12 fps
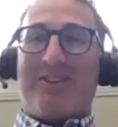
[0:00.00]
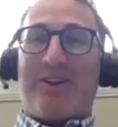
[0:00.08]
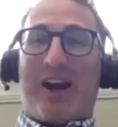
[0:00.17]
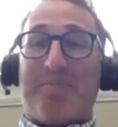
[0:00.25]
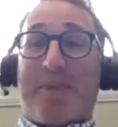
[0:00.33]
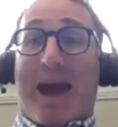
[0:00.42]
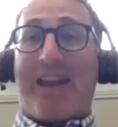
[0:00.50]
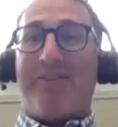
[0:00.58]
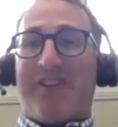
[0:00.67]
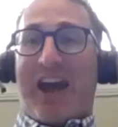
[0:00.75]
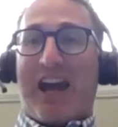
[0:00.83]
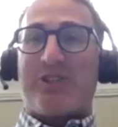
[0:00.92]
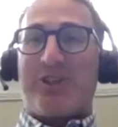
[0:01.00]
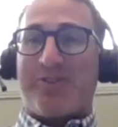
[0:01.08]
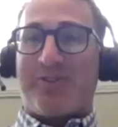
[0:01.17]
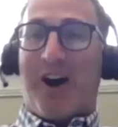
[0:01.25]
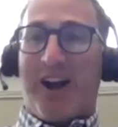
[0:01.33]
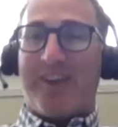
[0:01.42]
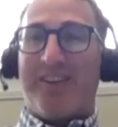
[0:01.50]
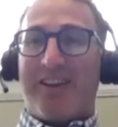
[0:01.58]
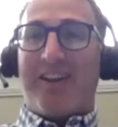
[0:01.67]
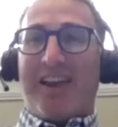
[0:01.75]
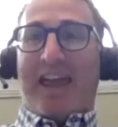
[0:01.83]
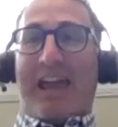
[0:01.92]
You got to manufacture fun,
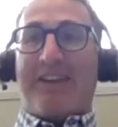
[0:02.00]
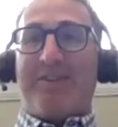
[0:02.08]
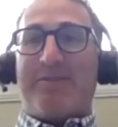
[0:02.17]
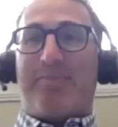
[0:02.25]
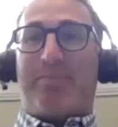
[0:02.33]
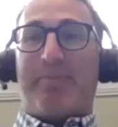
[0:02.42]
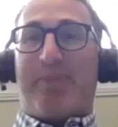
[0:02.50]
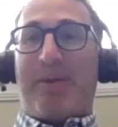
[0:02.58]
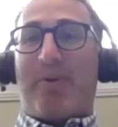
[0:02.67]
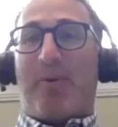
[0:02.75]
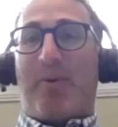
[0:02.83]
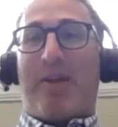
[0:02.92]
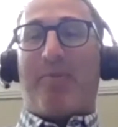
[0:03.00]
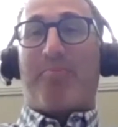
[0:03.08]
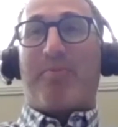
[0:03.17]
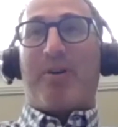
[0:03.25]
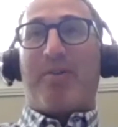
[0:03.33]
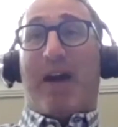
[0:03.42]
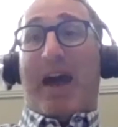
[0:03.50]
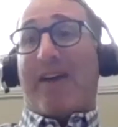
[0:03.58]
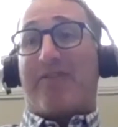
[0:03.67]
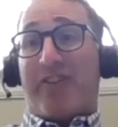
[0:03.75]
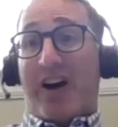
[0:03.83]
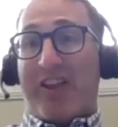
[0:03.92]
and people want to have
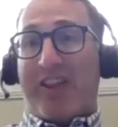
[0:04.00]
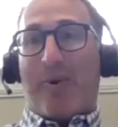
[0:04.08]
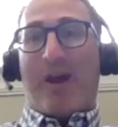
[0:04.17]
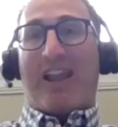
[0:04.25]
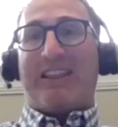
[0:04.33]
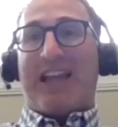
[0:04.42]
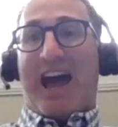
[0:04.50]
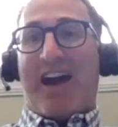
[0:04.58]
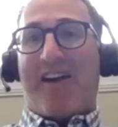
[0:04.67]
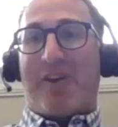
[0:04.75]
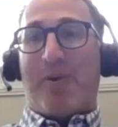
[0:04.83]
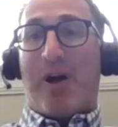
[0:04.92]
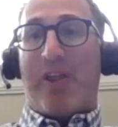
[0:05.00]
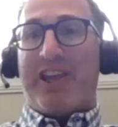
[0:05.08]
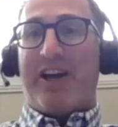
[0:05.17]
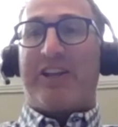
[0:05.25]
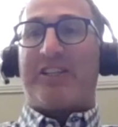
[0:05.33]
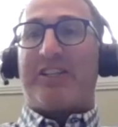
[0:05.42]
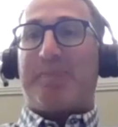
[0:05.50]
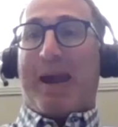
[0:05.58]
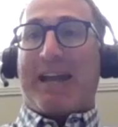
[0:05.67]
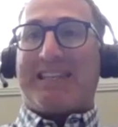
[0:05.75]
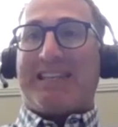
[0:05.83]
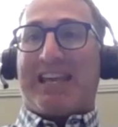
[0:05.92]
fun. They want to laugh. They want the
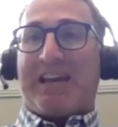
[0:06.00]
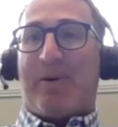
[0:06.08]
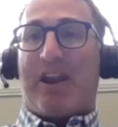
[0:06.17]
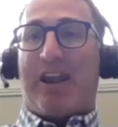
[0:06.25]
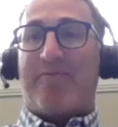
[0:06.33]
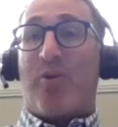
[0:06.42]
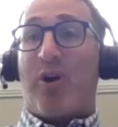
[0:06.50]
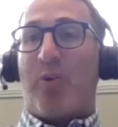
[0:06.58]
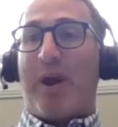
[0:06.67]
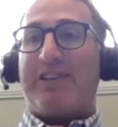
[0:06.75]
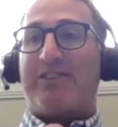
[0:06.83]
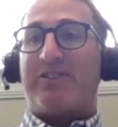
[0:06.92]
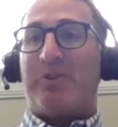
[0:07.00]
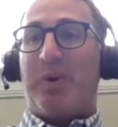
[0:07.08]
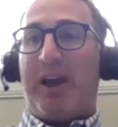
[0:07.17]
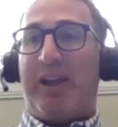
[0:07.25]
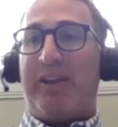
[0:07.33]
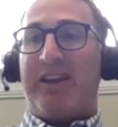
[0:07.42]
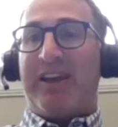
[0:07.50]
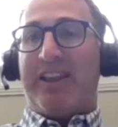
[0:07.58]
unexpected. They want to have more ways to win.